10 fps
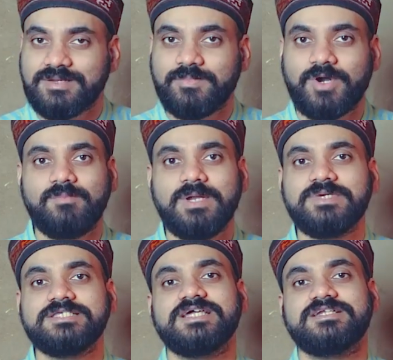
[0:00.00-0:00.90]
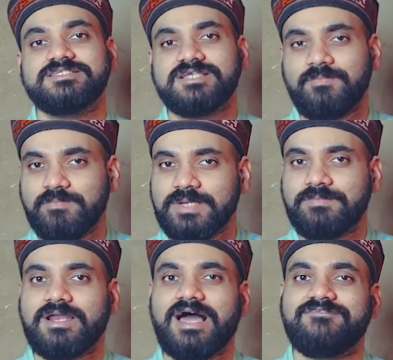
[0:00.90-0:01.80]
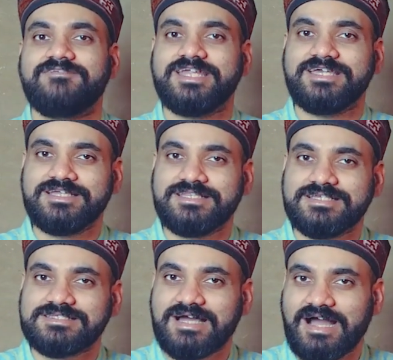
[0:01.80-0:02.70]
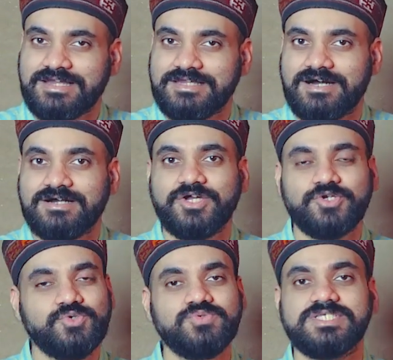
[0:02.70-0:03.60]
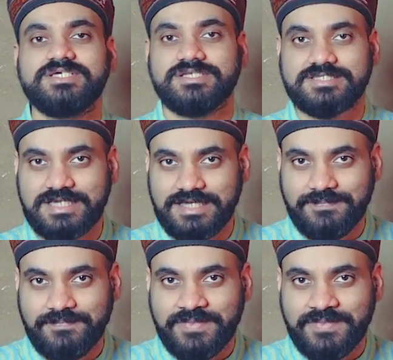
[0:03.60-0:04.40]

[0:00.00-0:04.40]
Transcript: the problem is that some people have taken this idea too seriously.